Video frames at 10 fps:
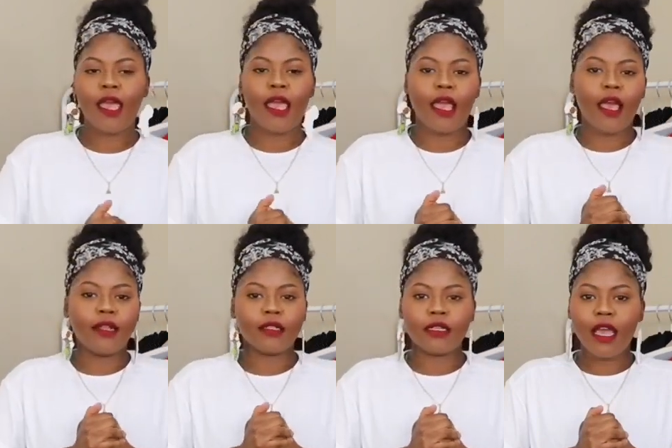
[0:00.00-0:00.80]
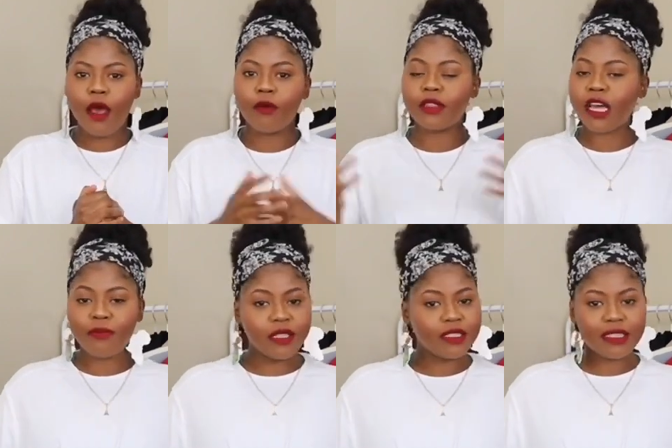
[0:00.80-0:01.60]
And with that
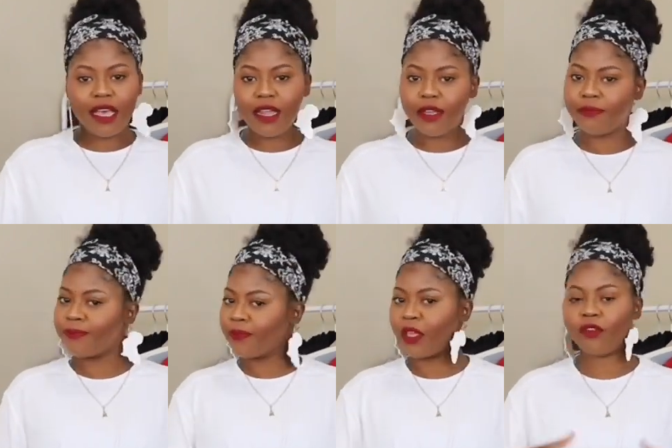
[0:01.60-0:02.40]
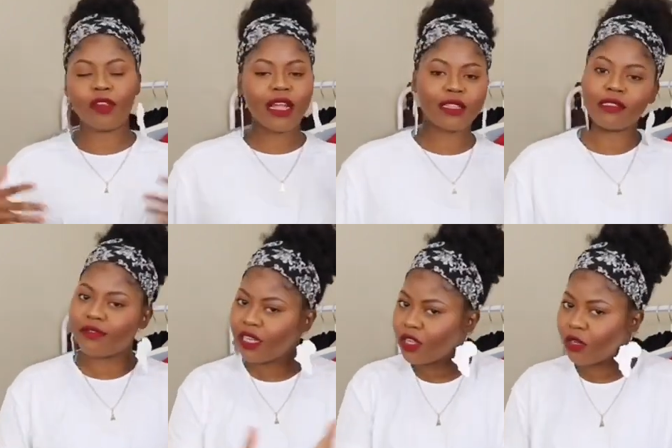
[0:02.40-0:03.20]
being said, if you like this
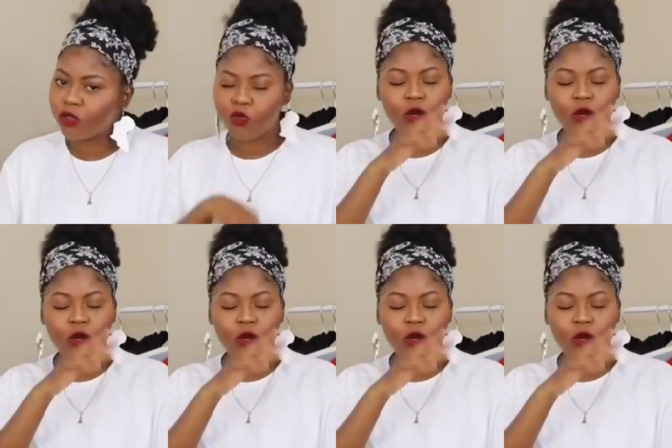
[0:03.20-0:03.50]
video,